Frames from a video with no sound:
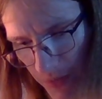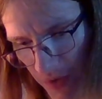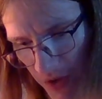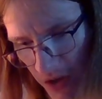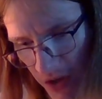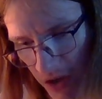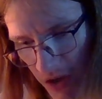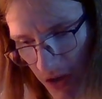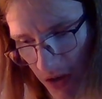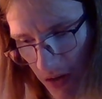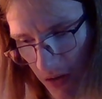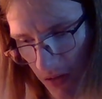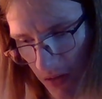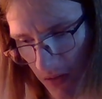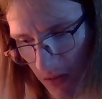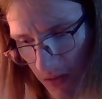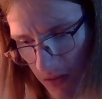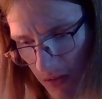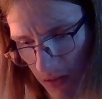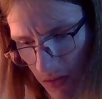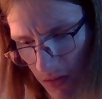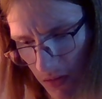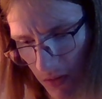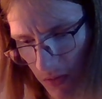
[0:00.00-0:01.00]

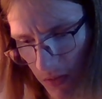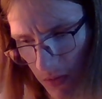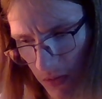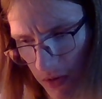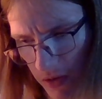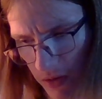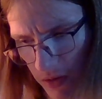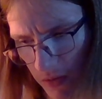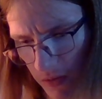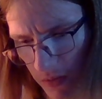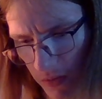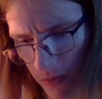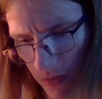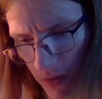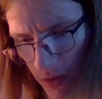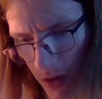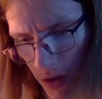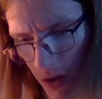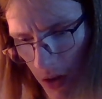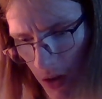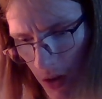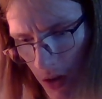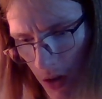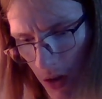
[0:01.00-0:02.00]
Good grief.
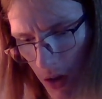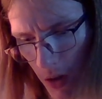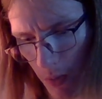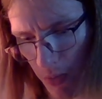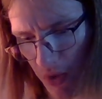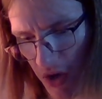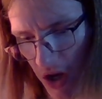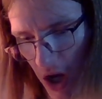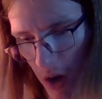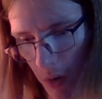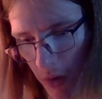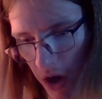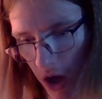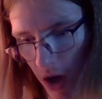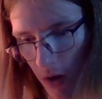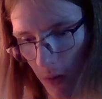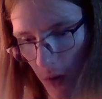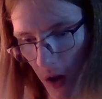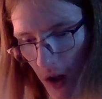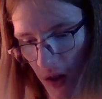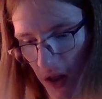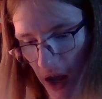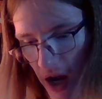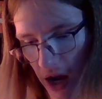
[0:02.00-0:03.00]
But yeah, when I
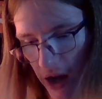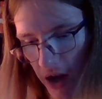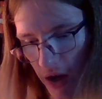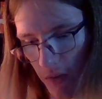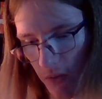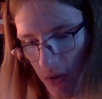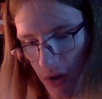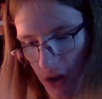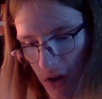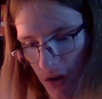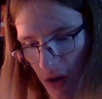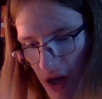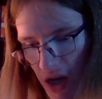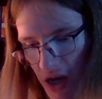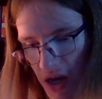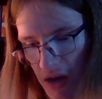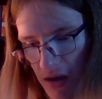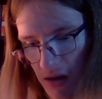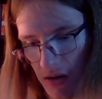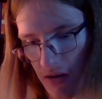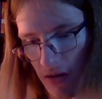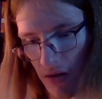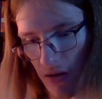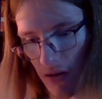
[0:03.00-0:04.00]
read that, it was
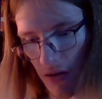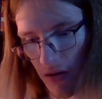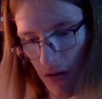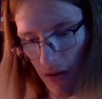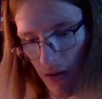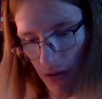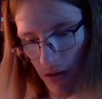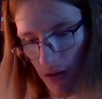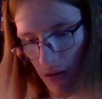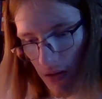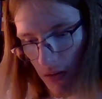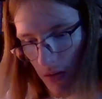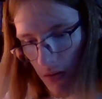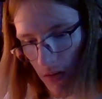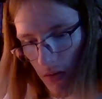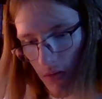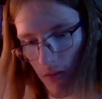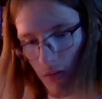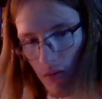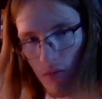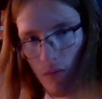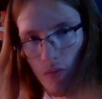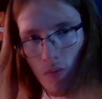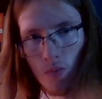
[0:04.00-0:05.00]
like...
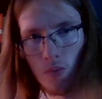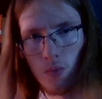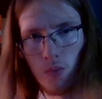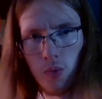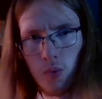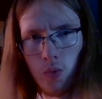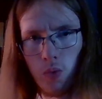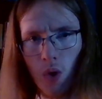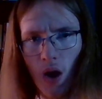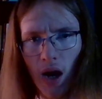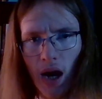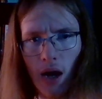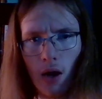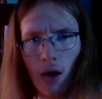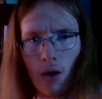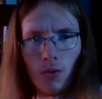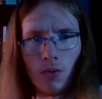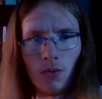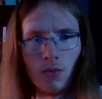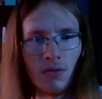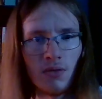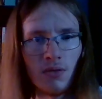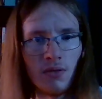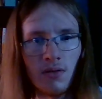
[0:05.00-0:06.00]

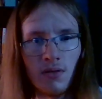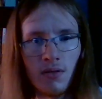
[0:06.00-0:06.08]
Wow.